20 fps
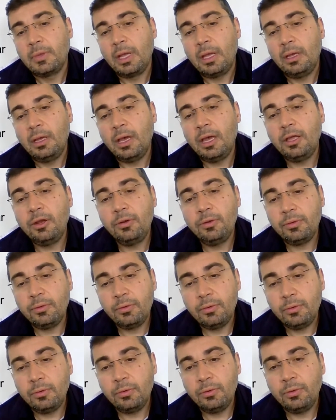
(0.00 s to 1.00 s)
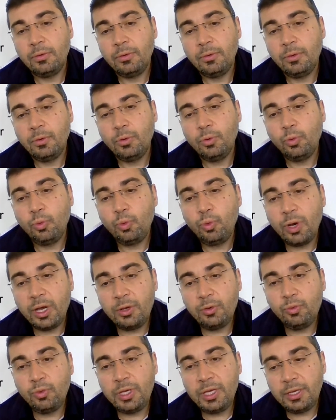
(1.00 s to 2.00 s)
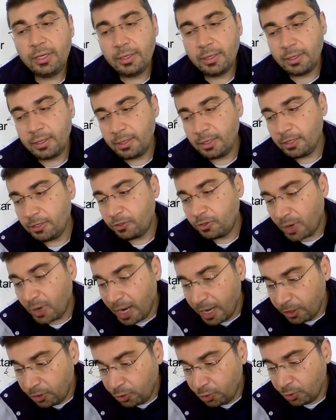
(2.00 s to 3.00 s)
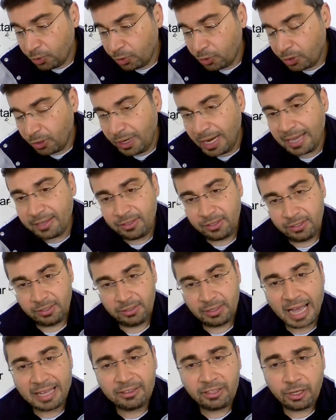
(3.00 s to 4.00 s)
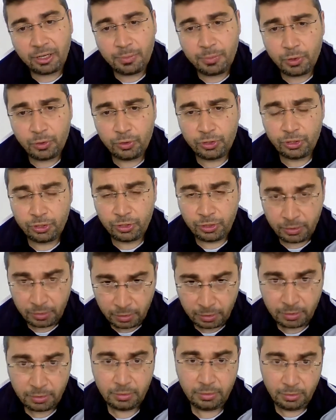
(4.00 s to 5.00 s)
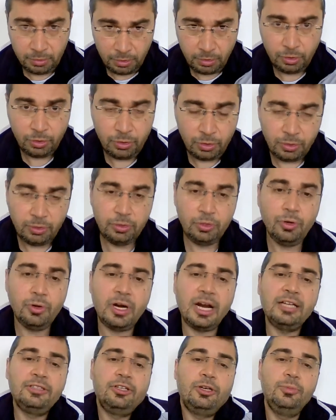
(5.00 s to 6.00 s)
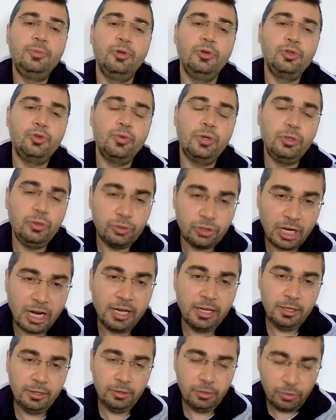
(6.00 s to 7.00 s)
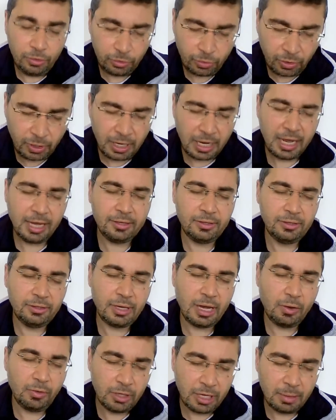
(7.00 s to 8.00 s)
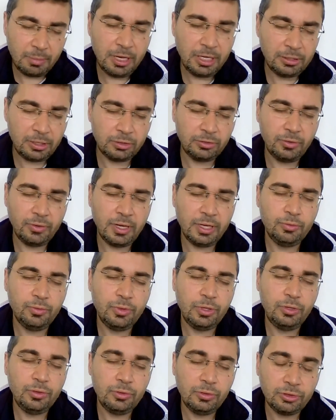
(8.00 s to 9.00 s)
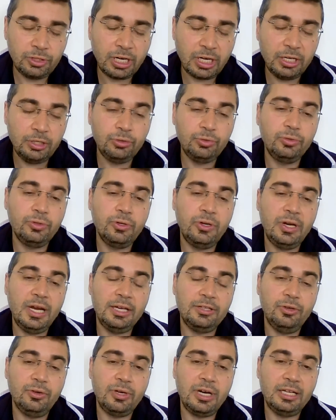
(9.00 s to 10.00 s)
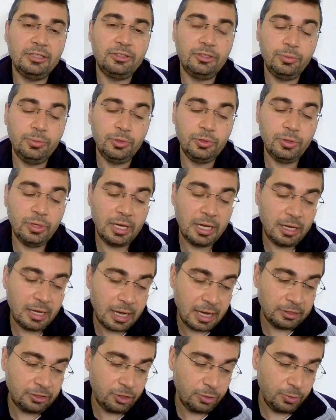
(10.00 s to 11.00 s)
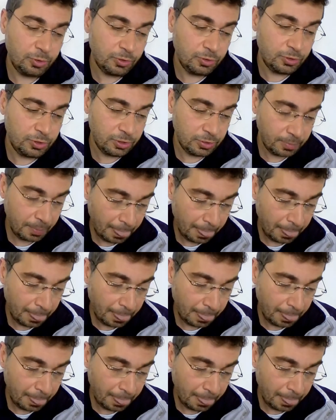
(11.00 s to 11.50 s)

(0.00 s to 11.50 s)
And when we try to collect attributes, your attributes, when you try to collect, I will come later to that, when you will try to collect your attributes,